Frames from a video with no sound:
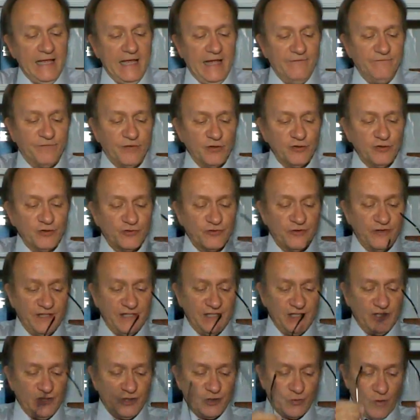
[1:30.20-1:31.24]
In 1
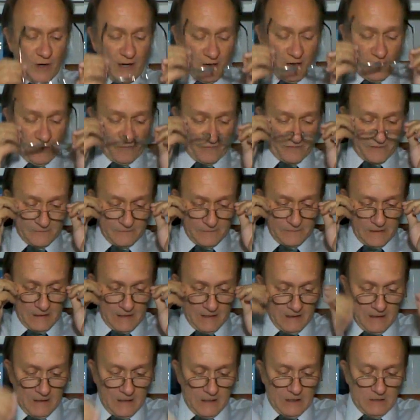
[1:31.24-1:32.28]
Corinthians 12,
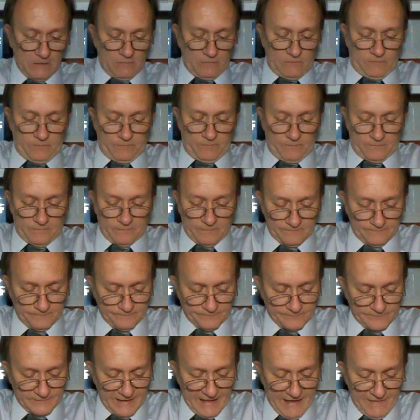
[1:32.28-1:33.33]
in
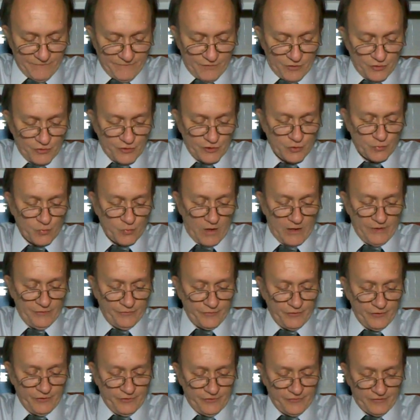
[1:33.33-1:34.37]
verses 1
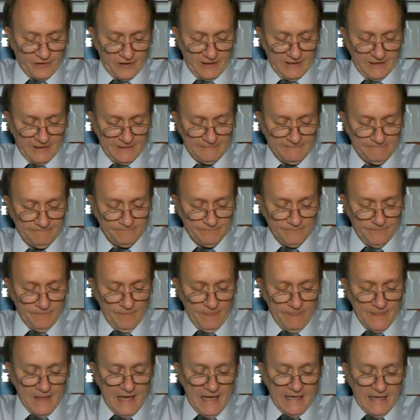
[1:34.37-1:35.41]
through 3,
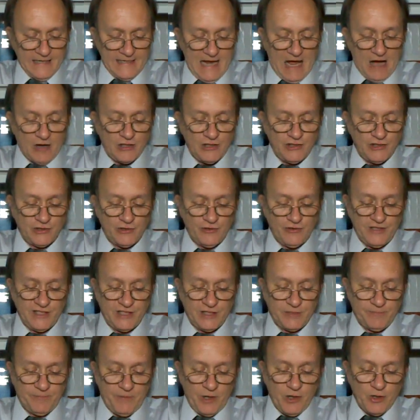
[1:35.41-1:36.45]
"Now concerning
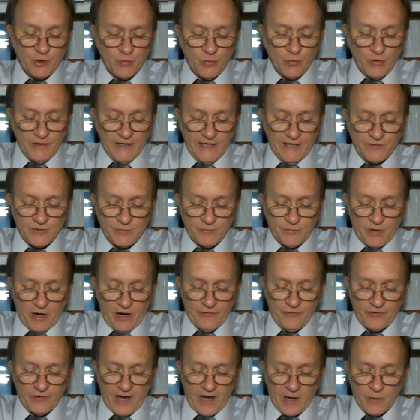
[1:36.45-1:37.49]
spiritual gifts,
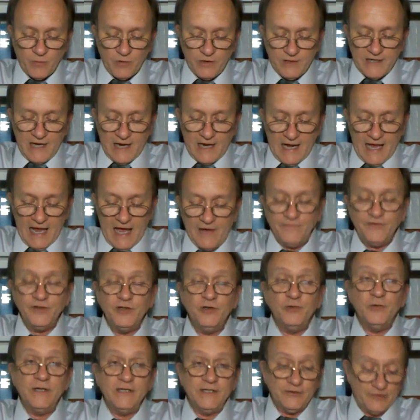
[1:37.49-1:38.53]
brethren, I would not have
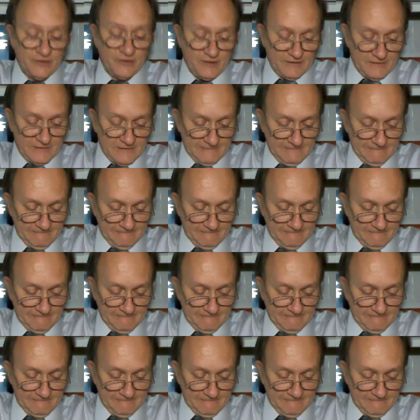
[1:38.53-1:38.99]
you ignorant.